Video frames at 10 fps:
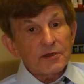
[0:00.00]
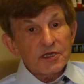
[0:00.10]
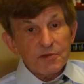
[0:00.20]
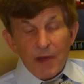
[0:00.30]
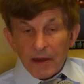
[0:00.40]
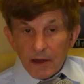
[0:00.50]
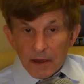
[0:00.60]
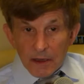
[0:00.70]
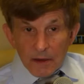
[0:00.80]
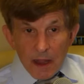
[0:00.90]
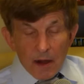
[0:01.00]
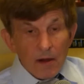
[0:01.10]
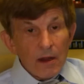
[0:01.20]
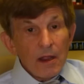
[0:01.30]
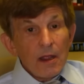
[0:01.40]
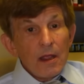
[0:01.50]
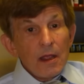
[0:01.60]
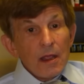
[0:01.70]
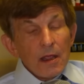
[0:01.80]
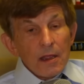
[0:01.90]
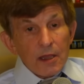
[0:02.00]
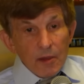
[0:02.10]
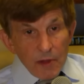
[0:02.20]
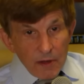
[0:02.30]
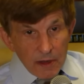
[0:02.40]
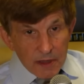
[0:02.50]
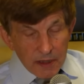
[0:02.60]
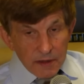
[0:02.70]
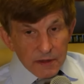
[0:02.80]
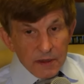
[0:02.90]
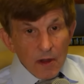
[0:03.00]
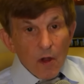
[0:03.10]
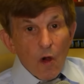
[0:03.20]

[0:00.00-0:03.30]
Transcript: spending in their communities.